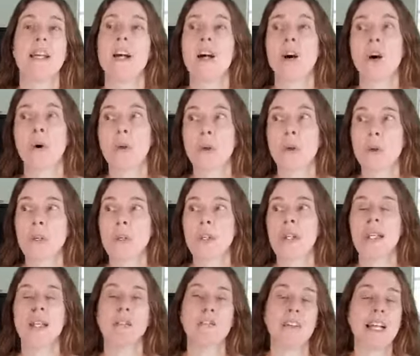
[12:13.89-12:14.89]
Or
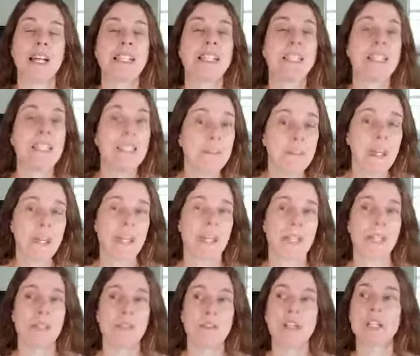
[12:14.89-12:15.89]
if I didn't make
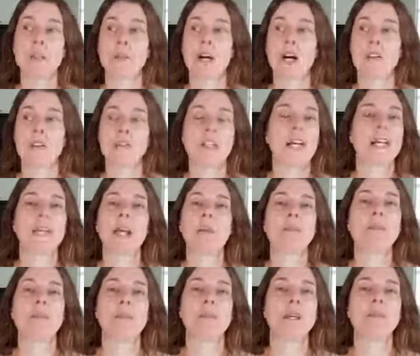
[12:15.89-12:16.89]
it available offline, I
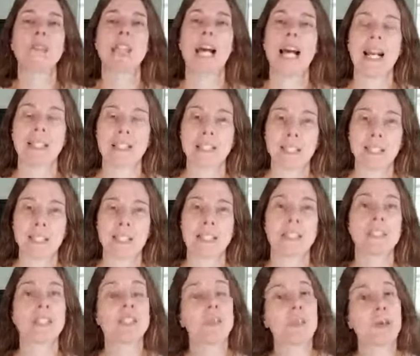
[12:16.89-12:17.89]
wouldn't be able to access it.
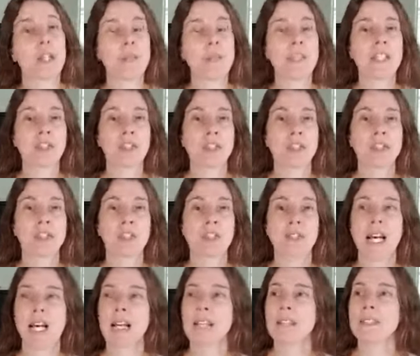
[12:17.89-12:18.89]
So you want to make sure you do
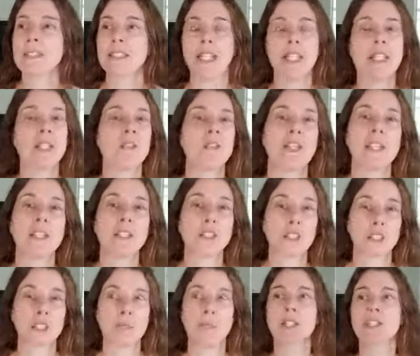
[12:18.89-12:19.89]
that. Take advantage,
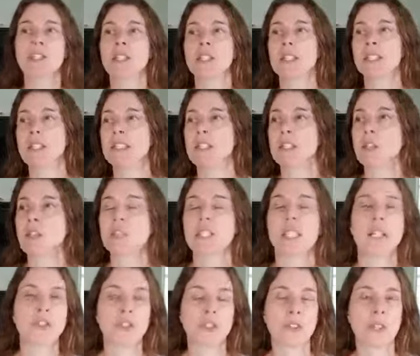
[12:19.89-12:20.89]
especially these
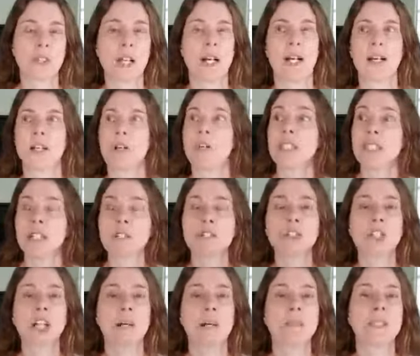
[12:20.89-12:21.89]
hotel
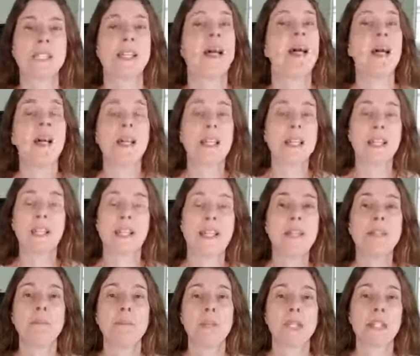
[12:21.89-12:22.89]
jobs can
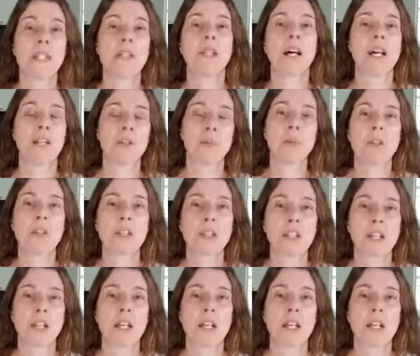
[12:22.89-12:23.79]
end up being a lot of work.